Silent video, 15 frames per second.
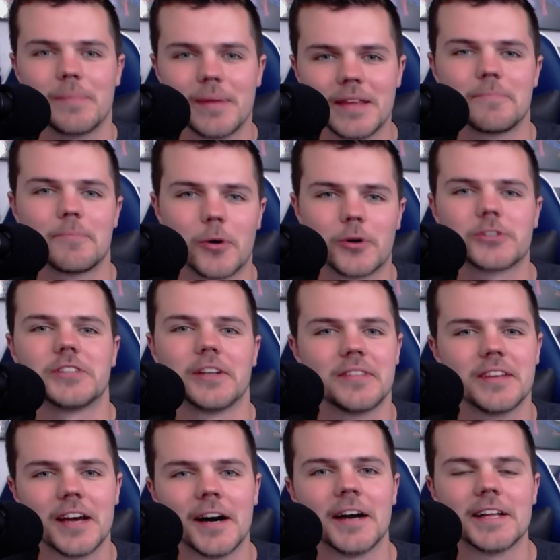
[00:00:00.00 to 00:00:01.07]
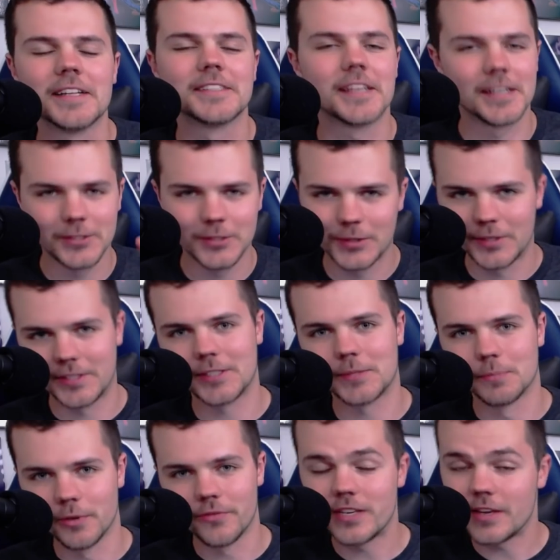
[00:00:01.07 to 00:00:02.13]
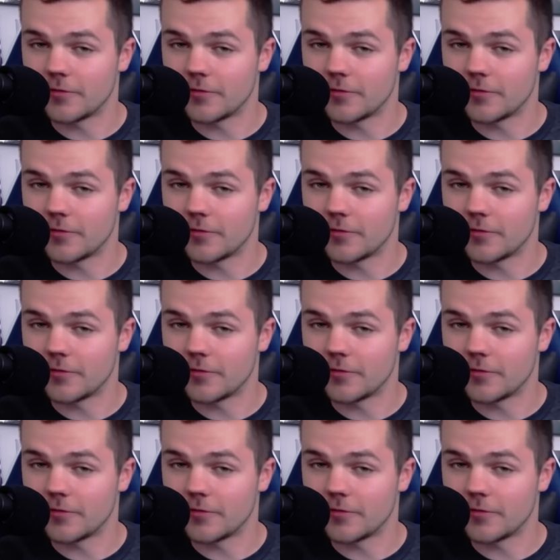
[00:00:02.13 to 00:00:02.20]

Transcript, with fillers: to be the portion of the audience that enjoys this movie.